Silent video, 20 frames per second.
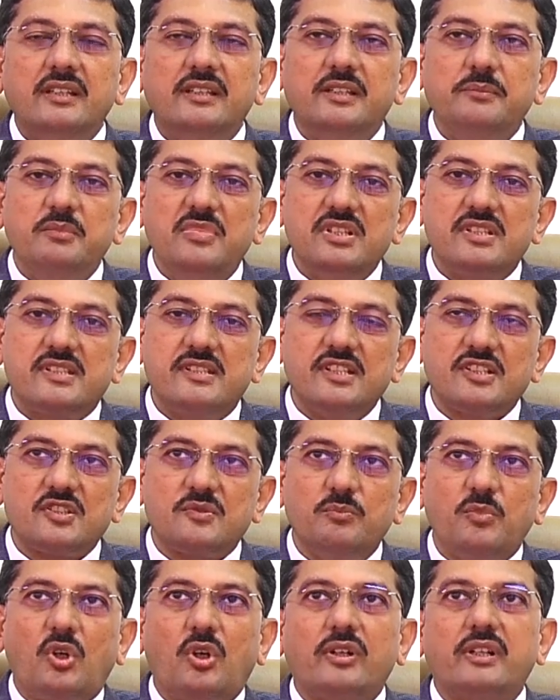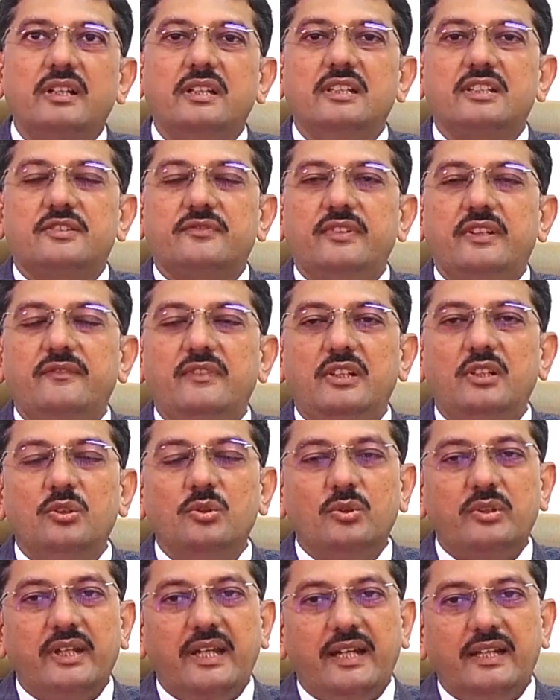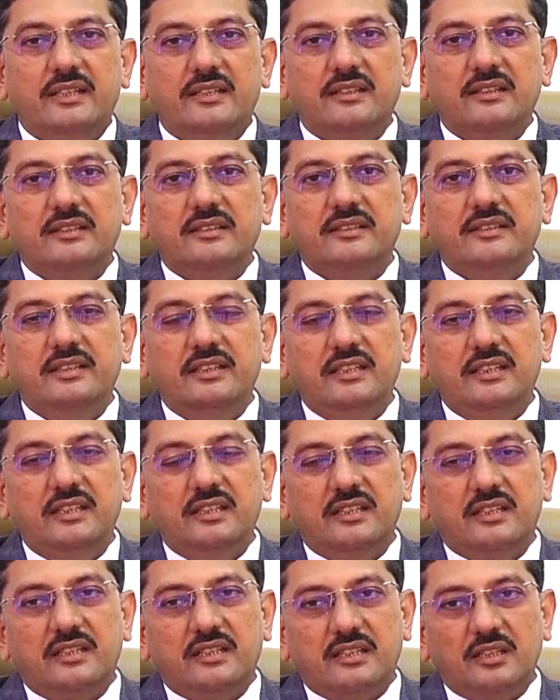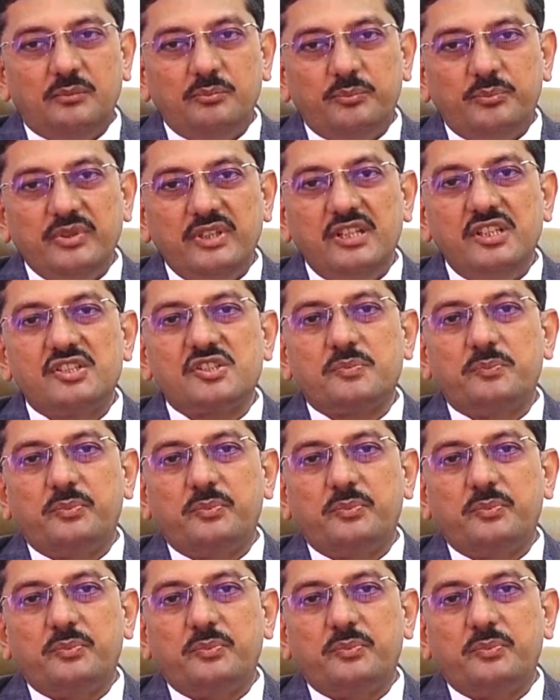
The business models, when we look at the companies